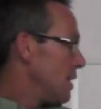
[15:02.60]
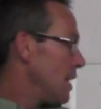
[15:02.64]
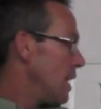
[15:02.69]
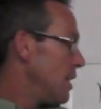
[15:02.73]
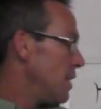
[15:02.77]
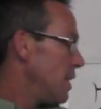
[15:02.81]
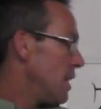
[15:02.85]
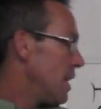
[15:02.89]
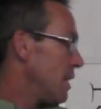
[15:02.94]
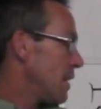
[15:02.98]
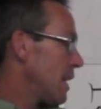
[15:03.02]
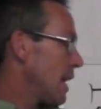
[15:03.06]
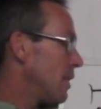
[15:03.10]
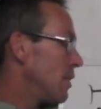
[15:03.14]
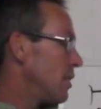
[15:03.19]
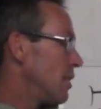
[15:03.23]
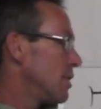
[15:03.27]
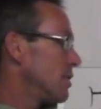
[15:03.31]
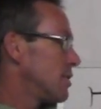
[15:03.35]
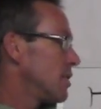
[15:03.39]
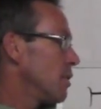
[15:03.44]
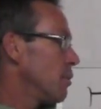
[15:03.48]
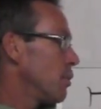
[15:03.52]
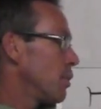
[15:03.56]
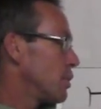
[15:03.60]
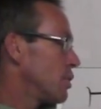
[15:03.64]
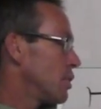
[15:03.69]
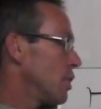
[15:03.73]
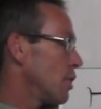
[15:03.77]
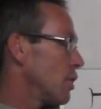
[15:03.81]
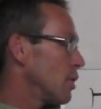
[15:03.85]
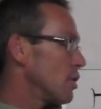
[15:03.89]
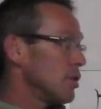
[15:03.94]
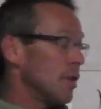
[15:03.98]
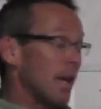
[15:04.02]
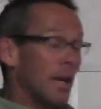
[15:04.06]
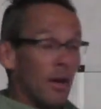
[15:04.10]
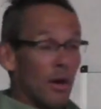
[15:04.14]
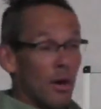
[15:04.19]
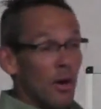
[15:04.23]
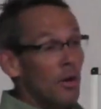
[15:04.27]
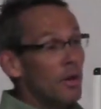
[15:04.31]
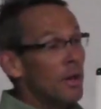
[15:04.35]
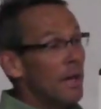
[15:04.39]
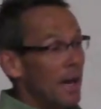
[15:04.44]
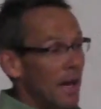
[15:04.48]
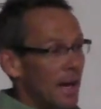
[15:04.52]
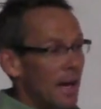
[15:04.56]
And then you get down to the simple sugars, you're like,
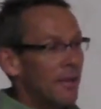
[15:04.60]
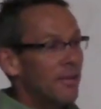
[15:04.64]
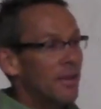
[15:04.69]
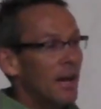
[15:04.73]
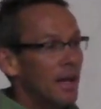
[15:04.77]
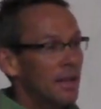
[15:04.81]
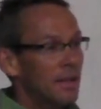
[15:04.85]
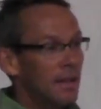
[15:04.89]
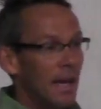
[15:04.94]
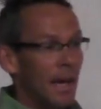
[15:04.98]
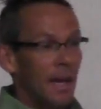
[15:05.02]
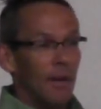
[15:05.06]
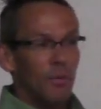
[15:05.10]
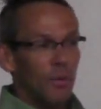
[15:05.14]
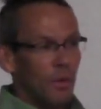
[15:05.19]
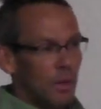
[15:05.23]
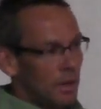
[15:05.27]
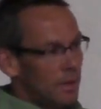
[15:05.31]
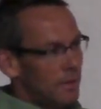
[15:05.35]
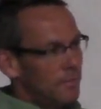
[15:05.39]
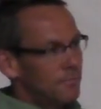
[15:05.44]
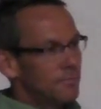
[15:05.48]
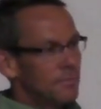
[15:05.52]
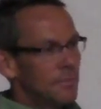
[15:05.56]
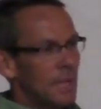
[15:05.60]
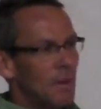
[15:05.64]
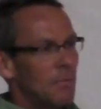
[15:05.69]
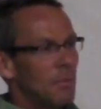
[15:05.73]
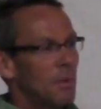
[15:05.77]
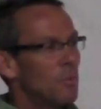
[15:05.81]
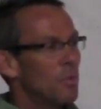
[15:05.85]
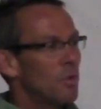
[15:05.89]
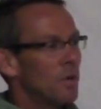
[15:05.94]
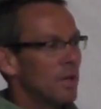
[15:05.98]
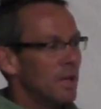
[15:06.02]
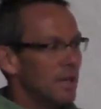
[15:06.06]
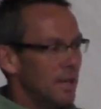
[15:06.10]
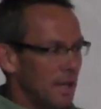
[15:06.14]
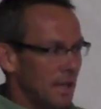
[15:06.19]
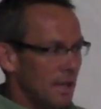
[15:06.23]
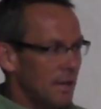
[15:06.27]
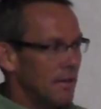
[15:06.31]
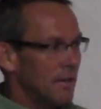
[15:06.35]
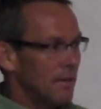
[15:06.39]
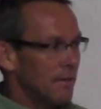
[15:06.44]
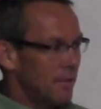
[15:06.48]
oh yeah, I've got that. Well, how many more do you need?